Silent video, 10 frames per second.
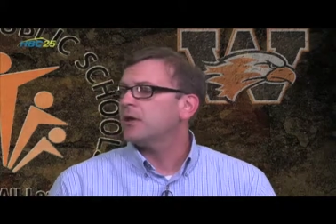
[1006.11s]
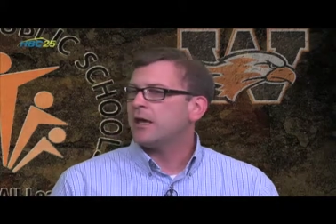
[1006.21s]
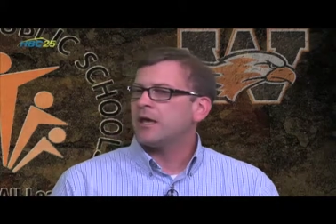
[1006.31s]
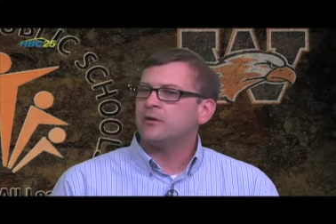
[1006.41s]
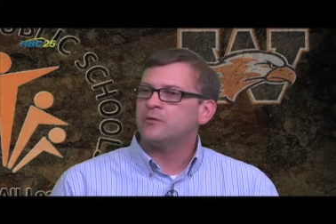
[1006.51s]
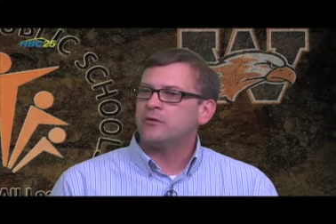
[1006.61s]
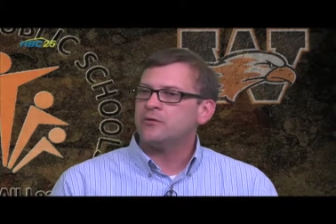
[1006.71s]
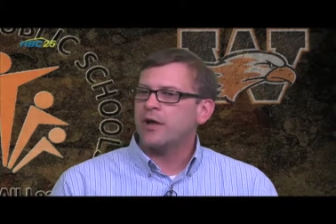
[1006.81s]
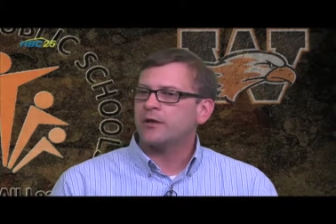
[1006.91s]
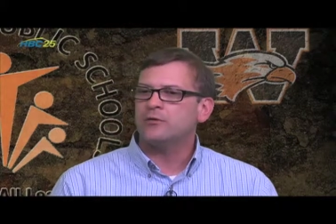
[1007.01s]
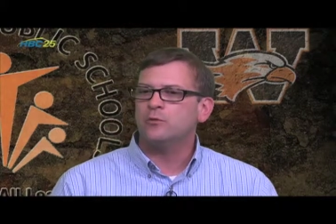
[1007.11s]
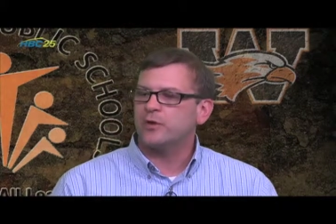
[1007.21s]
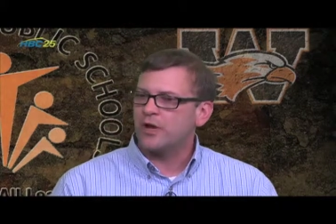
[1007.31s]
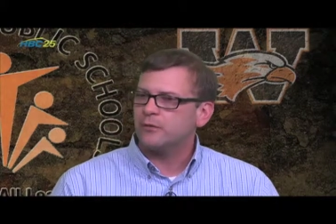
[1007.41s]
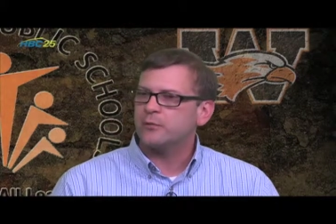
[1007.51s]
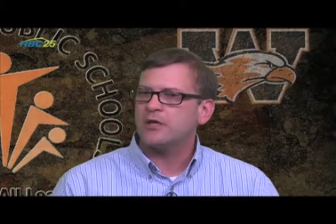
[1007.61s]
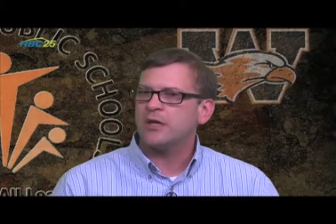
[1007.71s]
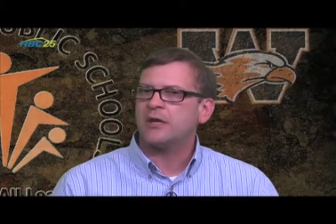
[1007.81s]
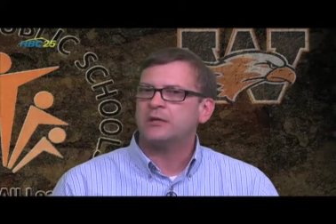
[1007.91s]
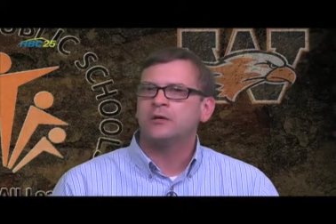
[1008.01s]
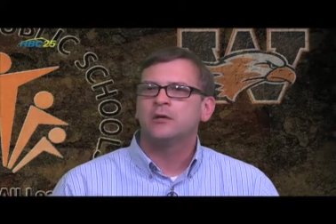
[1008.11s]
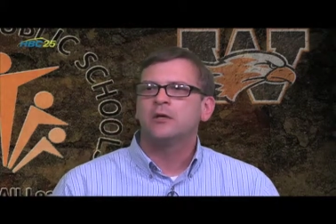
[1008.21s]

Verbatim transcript: And we try to do whatever we can